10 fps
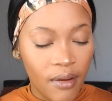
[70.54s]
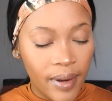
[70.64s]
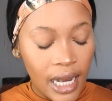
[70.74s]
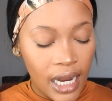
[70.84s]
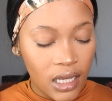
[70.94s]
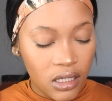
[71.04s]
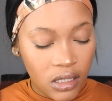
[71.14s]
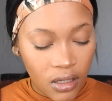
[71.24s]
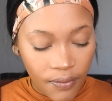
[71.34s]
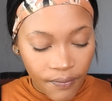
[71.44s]

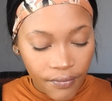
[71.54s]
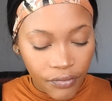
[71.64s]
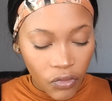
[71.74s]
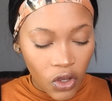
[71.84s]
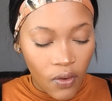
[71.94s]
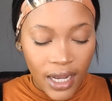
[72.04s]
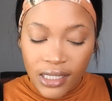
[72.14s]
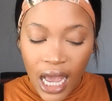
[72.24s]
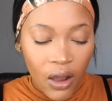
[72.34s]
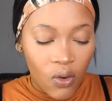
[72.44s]
Clicks. Right,
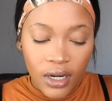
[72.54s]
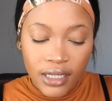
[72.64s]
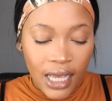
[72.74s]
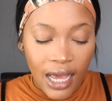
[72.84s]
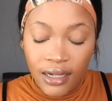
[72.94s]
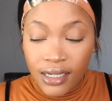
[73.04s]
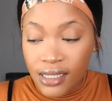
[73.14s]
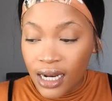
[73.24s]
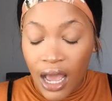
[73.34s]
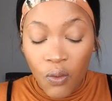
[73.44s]
I
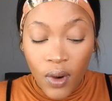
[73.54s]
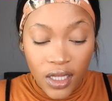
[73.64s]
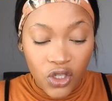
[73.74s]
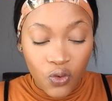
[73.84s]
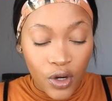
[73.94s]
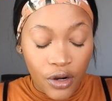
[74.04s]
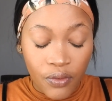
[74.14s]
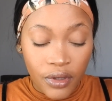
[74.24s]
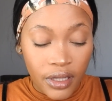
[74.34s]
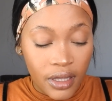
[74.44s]
want to
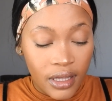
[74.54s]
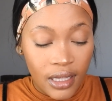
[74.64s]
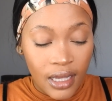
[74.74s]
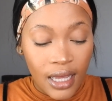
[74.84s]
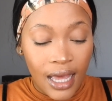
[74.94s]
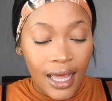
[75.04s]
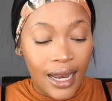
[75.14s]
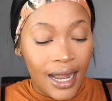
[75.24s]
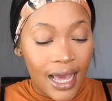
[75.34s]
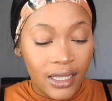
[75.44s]
work with a
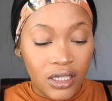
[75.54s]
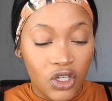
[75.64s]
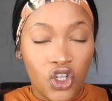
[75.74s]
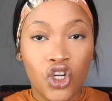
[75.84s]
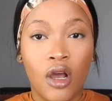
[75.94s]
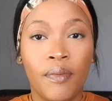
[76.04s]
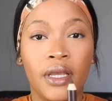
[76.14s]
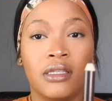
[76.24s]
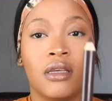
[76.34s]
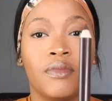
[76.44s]
nice and sharp
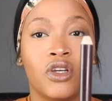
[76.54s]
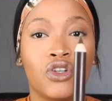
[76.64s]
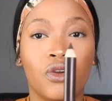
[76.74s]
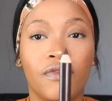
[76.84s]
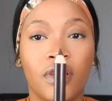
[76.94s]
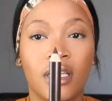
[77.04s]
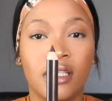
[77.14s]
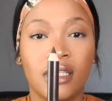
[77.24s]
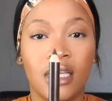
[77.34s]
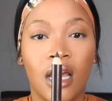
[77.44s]
pencil. I'm not sure if you
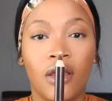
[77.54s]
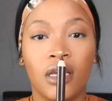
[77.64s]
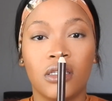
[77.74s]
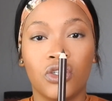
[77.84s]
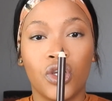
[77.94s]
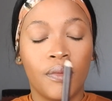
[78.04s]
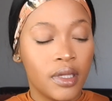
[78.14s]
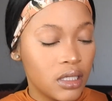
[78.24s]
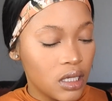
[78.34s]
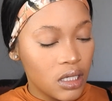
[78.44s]
can see how nice and sharp
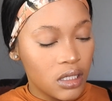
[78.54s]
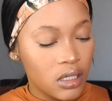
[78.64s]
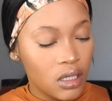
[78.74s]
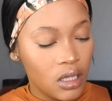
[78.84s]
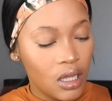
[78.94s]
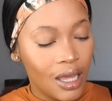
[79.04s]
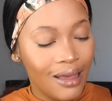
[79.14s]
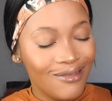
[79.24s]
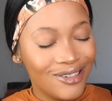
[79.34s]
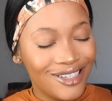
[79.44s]
this is.
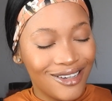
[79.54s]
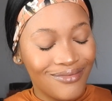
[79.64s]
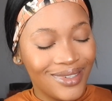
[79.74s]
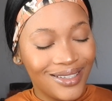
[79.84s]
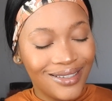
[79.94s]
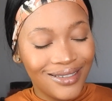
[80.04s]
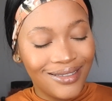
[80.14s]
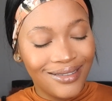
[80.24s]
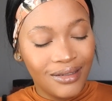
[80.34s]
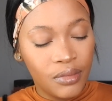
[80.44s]
Sharpen
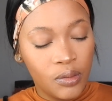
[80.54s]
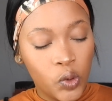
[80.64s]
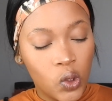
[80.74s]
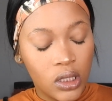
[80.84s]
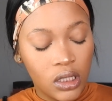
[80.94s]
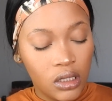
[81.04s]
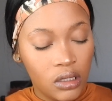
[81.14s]
just a little bit more.